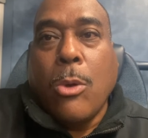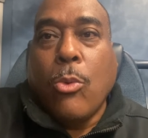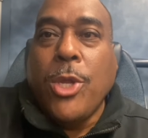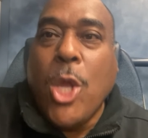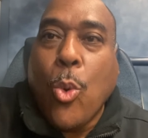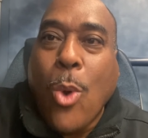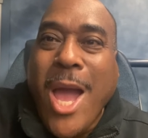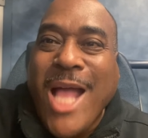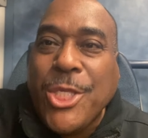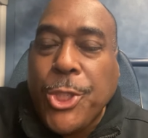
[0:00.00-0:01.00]
When you're
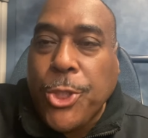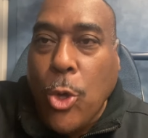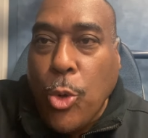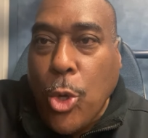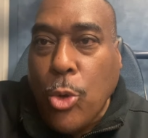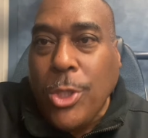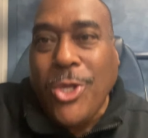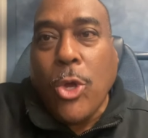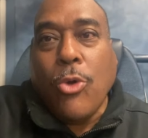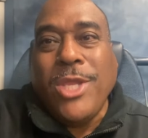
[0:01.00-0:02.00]
Juan Soto, you
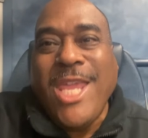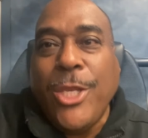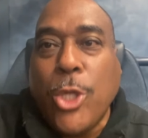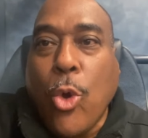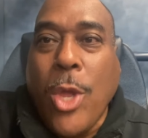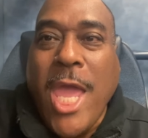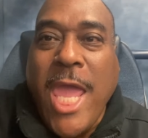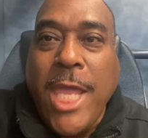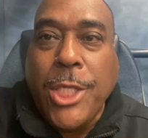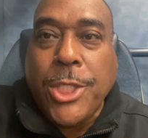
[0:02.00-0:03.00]
don't need no
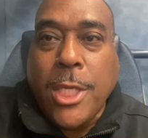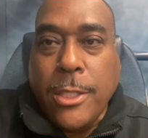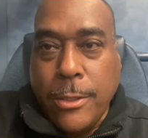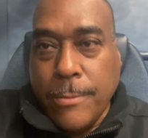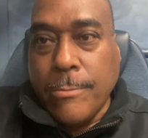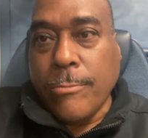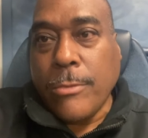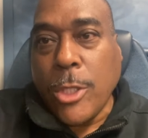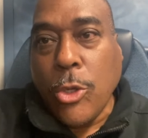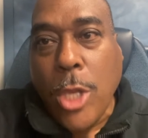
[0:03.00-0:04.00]
agent.
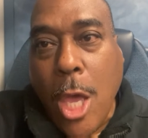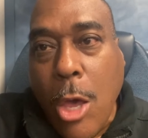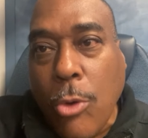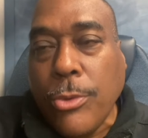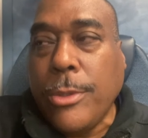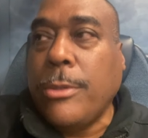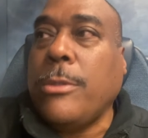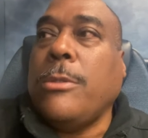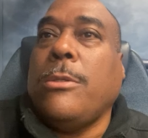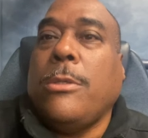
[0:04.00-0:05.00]
You don't.
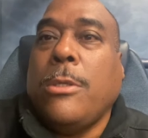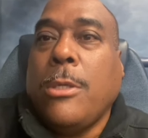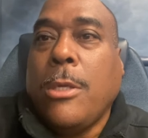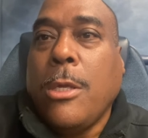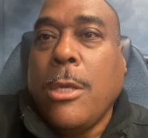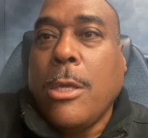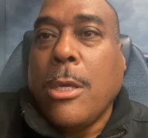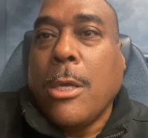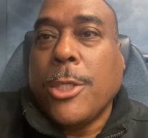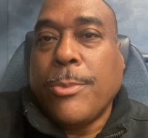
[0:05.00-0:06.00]

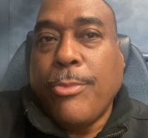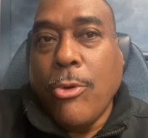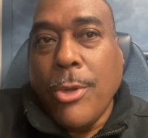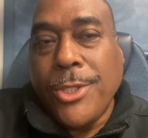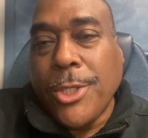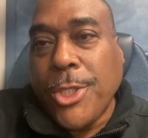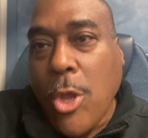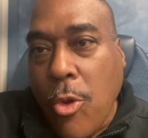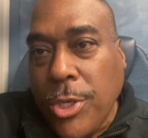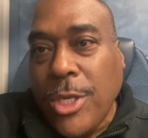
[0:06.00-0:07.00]
A sports
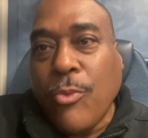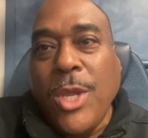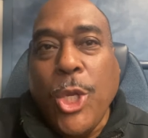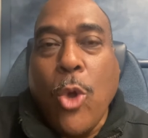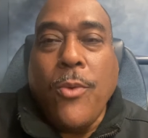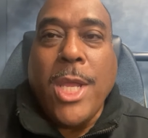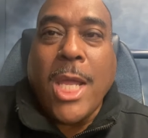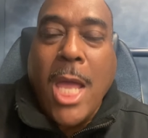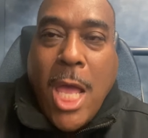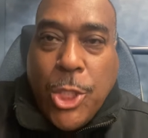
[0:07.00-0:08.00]
attorney to read over your
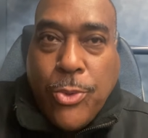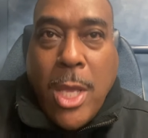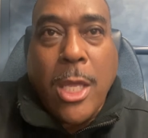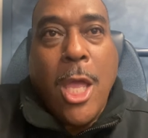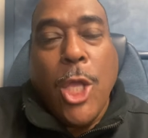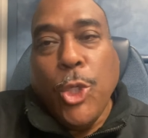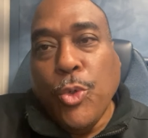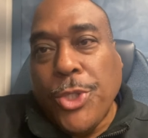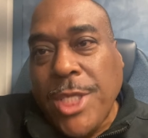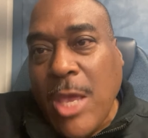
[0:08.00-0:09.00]
contract. You
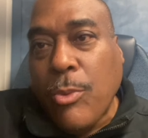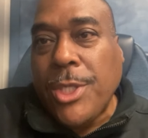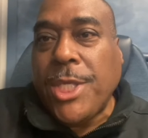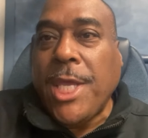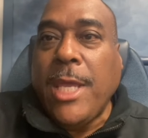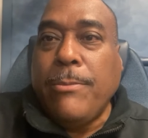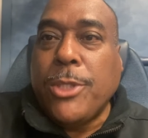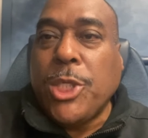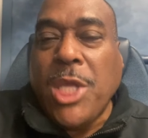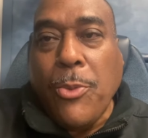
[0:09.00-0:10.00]
sit with teams,
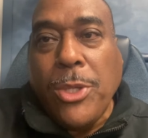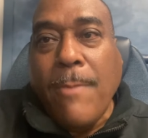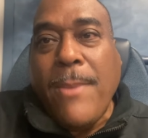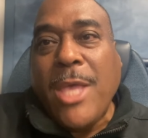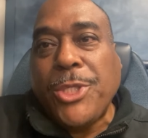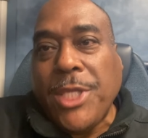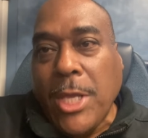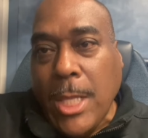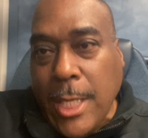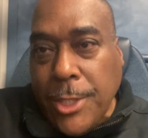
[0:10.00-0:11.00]
see what the best
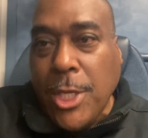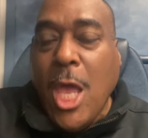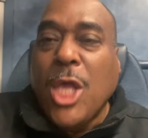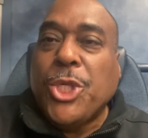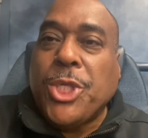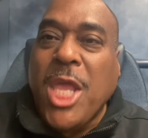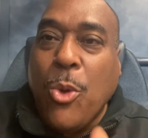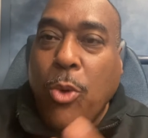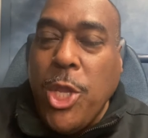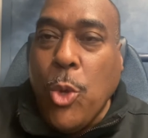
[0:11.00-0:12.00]
deal is, see
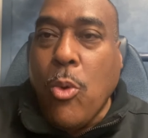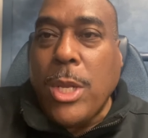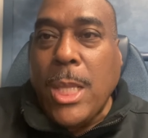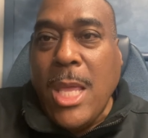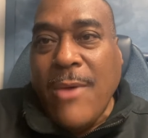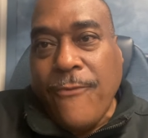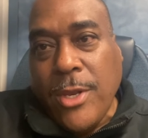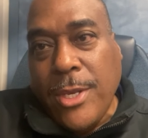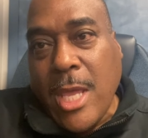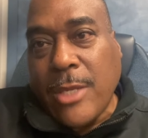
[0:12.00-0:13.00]
where you want to live for the
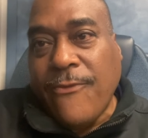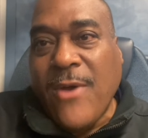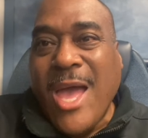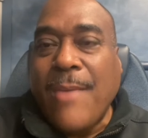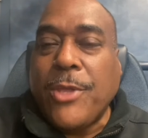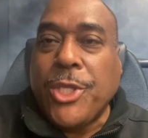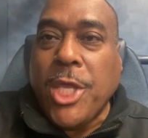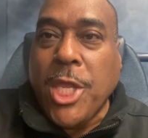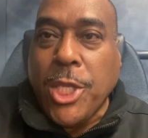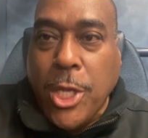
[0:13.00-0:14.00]
next 5 to
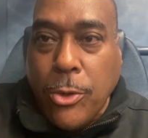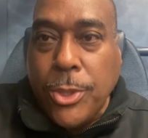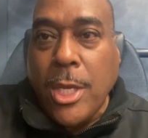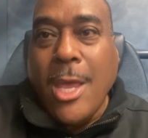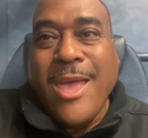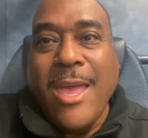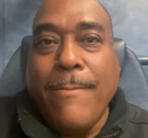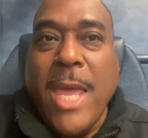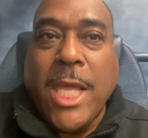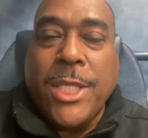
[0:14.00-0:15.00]
10 years, and
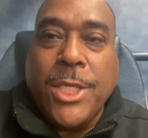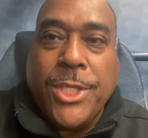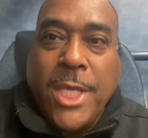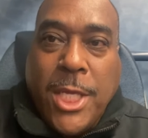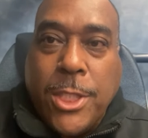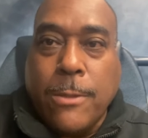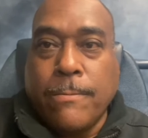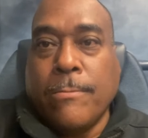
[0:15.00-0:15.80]
make a decision.